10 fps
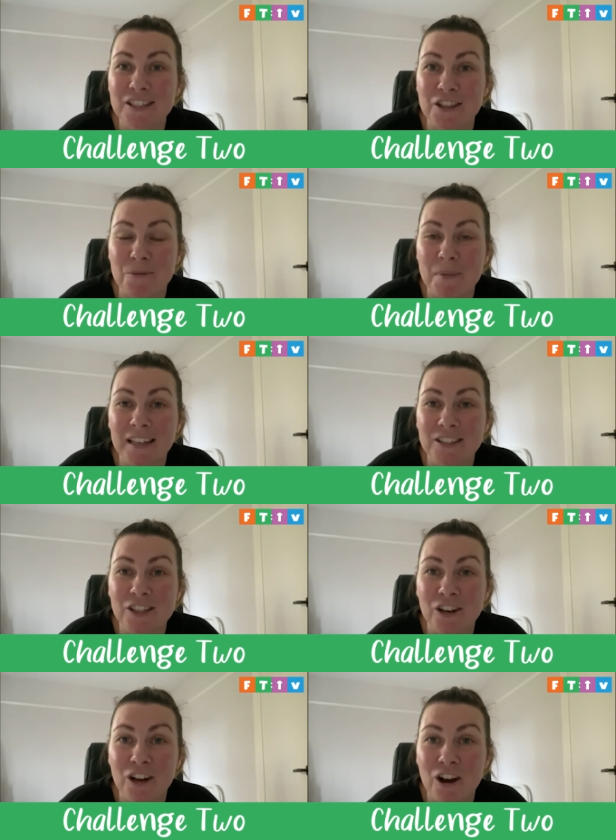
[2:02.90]
them and to
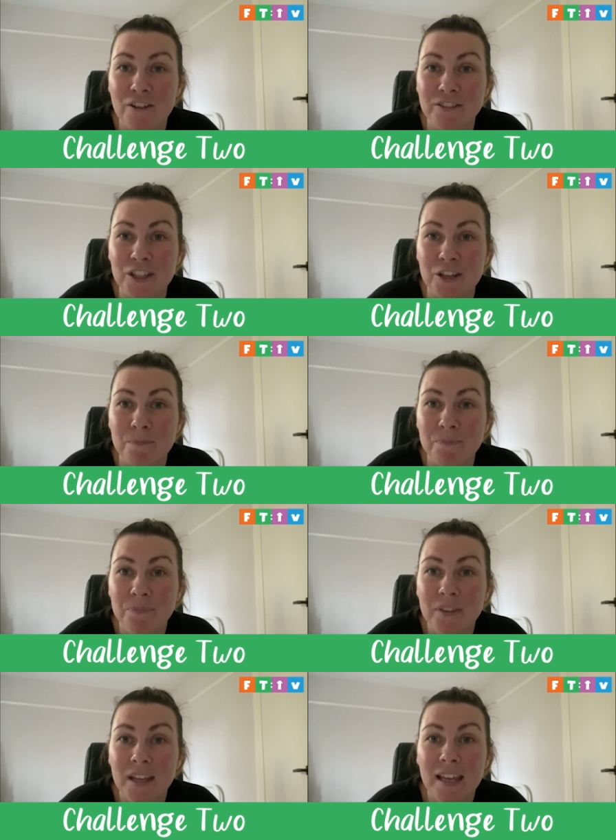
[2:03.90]
look after them.
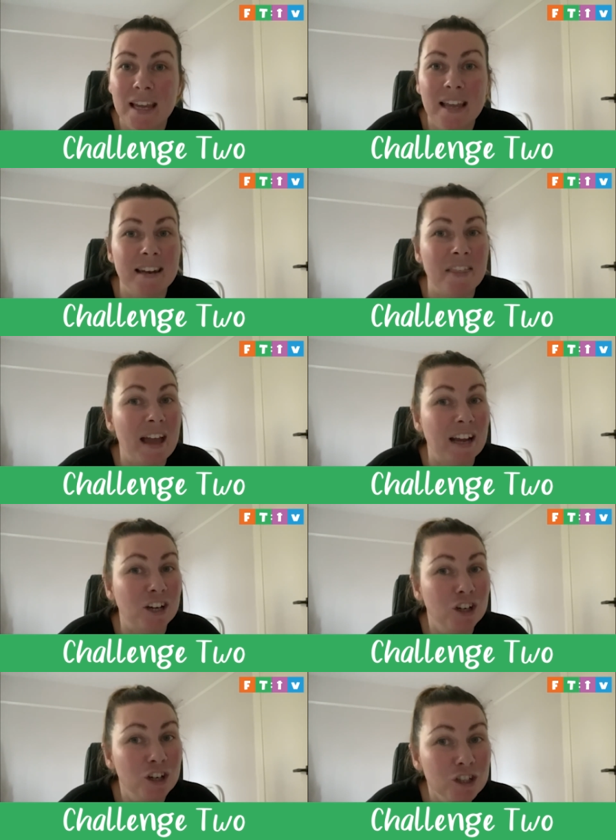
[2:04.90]
Now, that
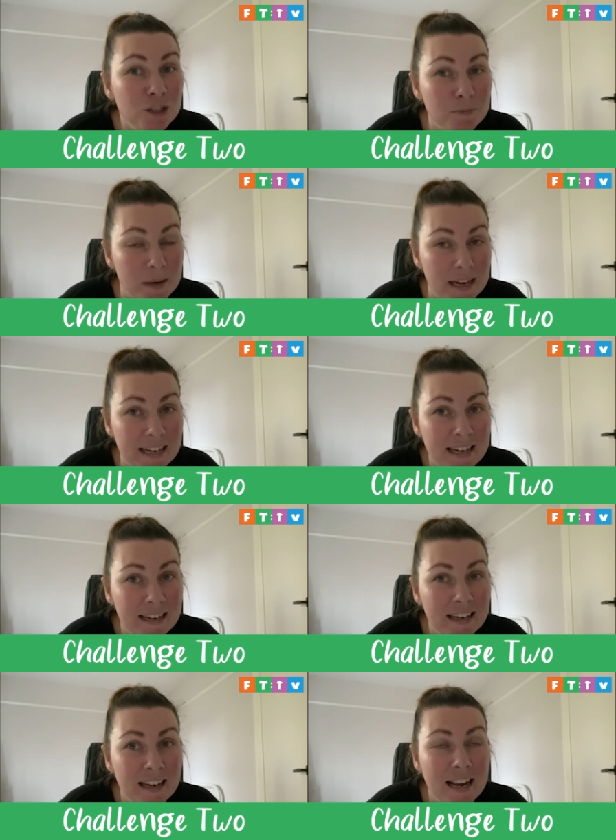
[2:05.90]
could be
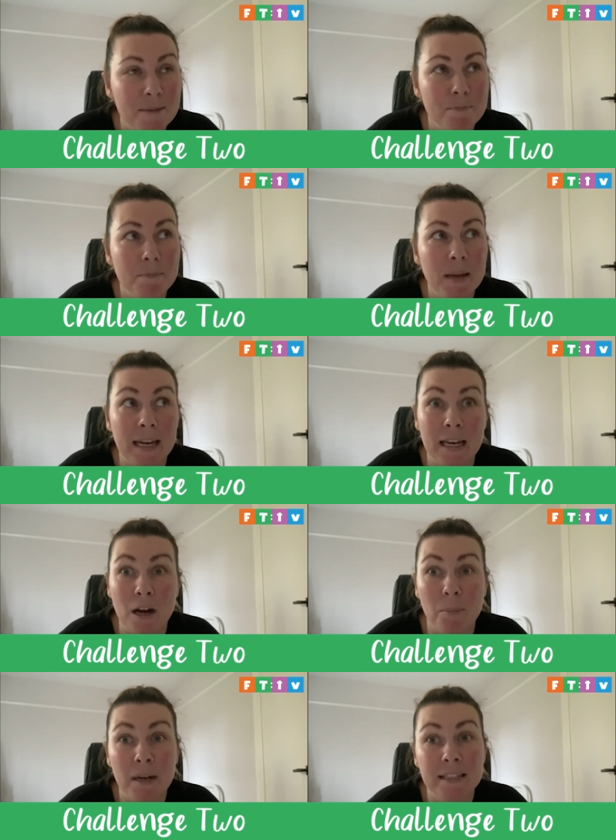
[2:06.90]
picking
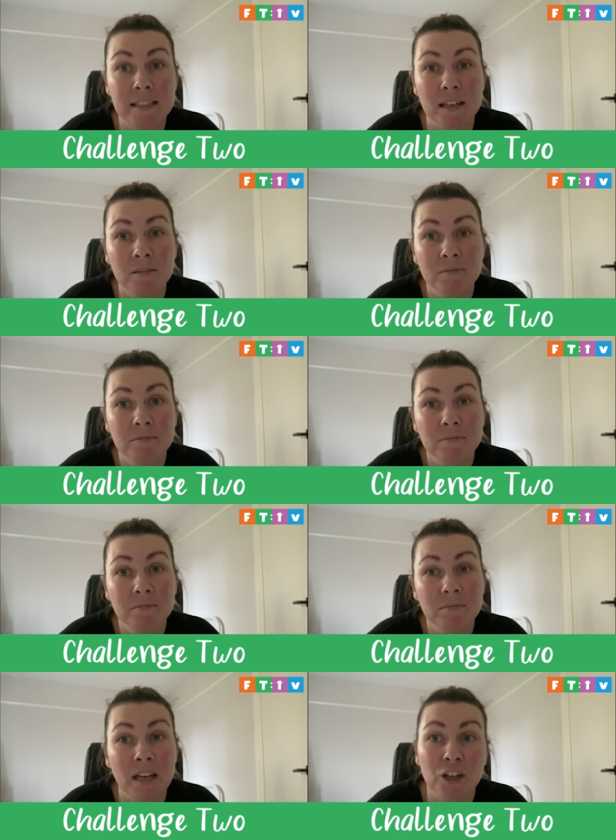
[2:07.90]
up litter.
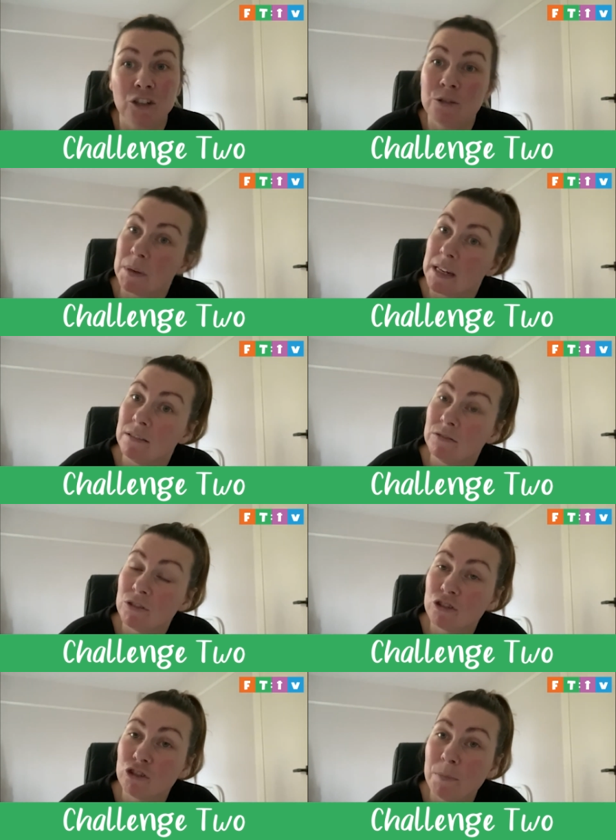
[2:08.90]
That could be
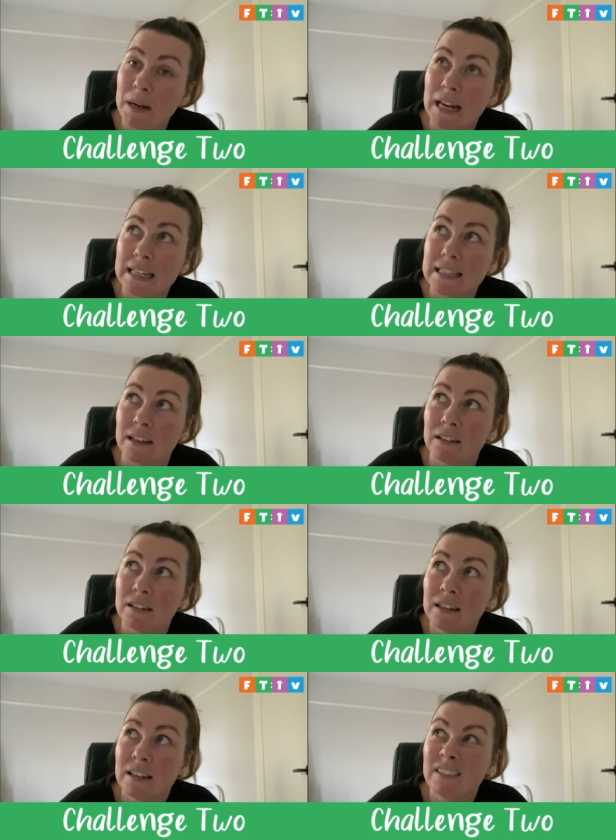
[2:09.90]
not dropping litter.
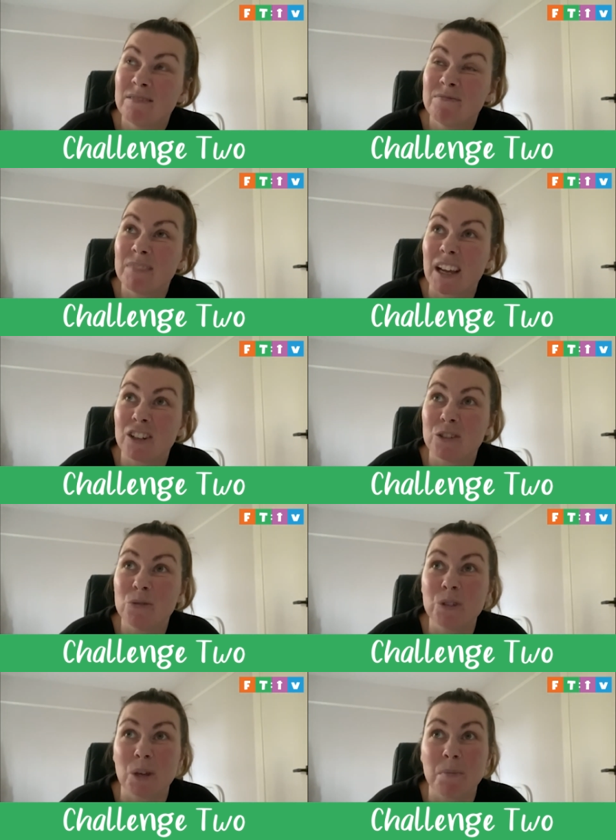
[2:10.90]
That could
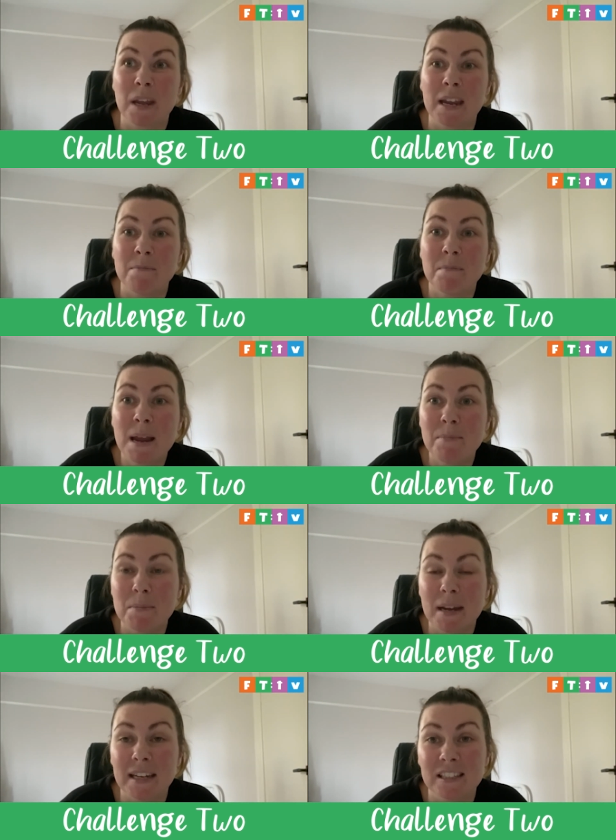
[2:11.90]
also be maybe
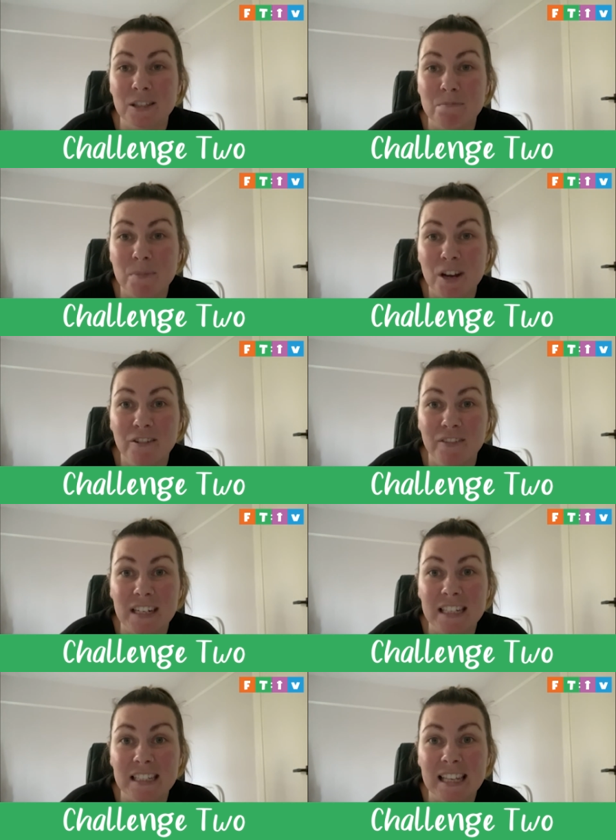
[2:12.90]
making some bird
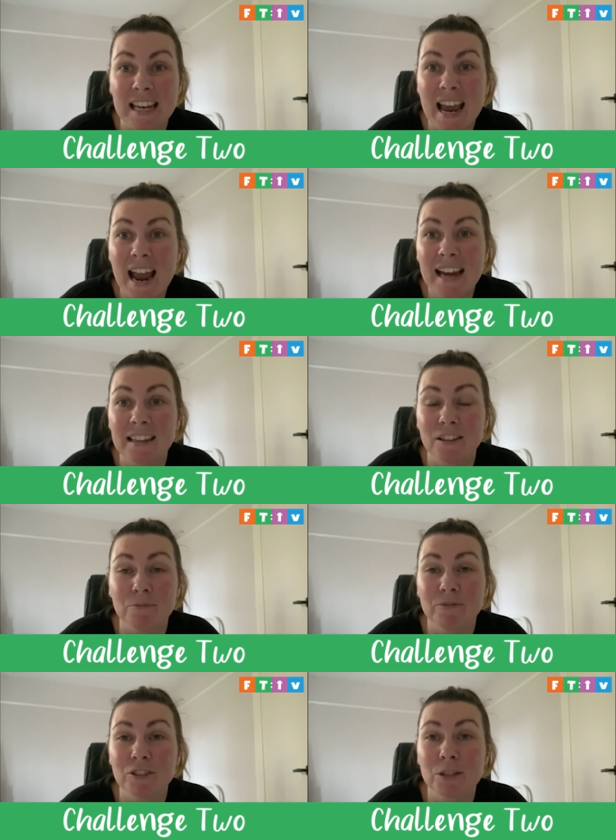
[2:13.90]
feeders and hanging
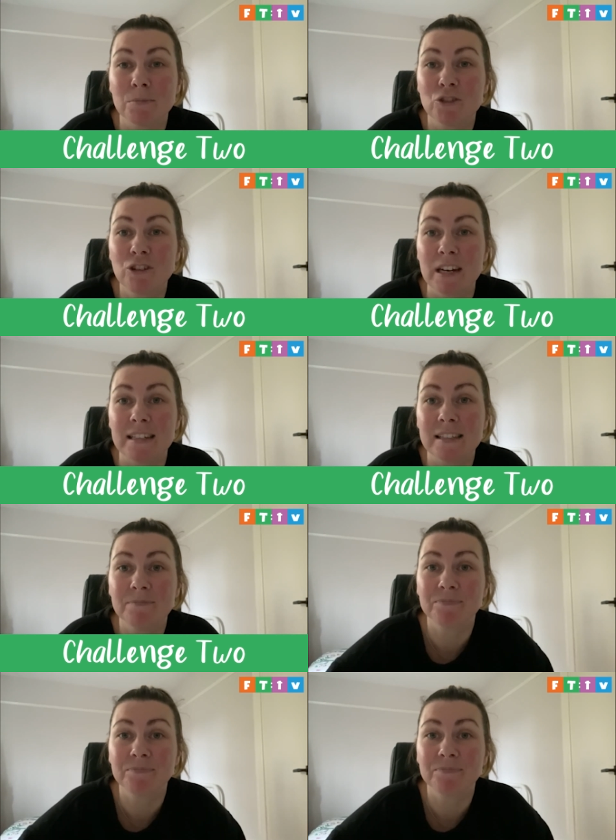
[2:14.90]
them for some trees.